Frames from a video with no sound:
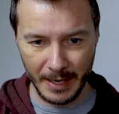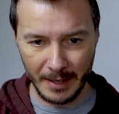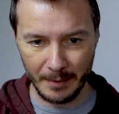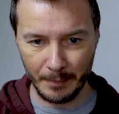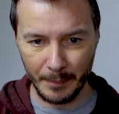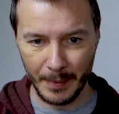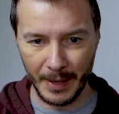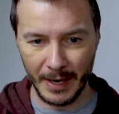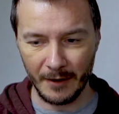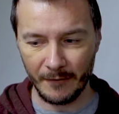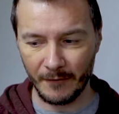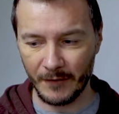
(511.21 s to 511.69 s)

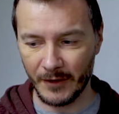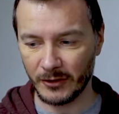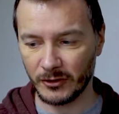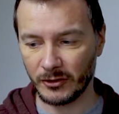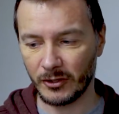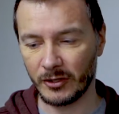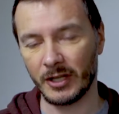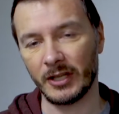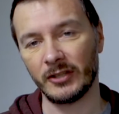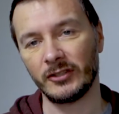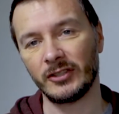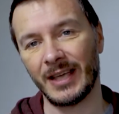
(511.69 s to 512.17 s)
benefits to
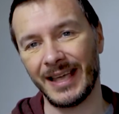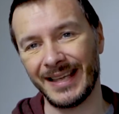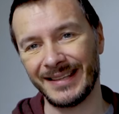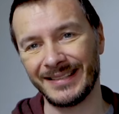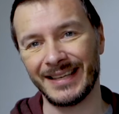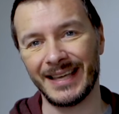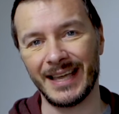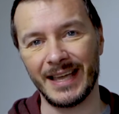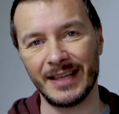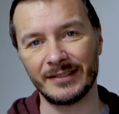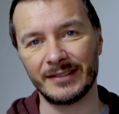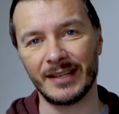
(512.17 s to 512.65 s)
this is
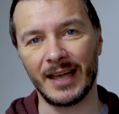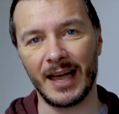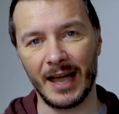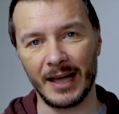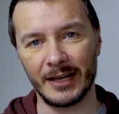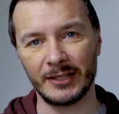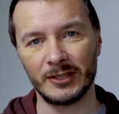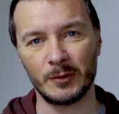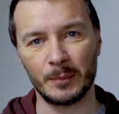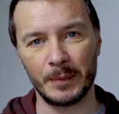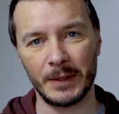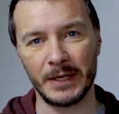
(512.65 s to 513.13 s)
it is
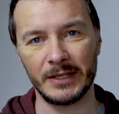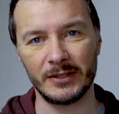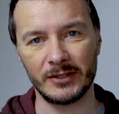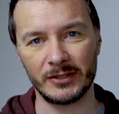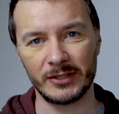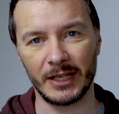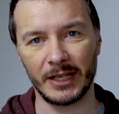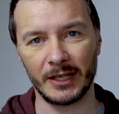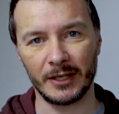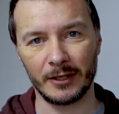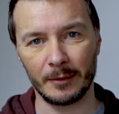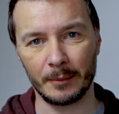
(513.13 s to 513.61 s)
high speed
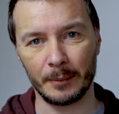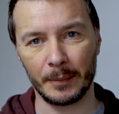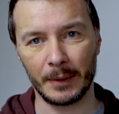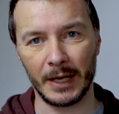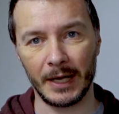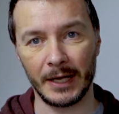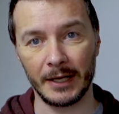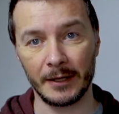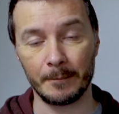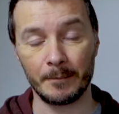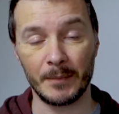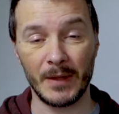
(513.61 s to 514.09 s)
sync
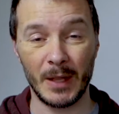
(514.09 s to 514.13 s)
compliant.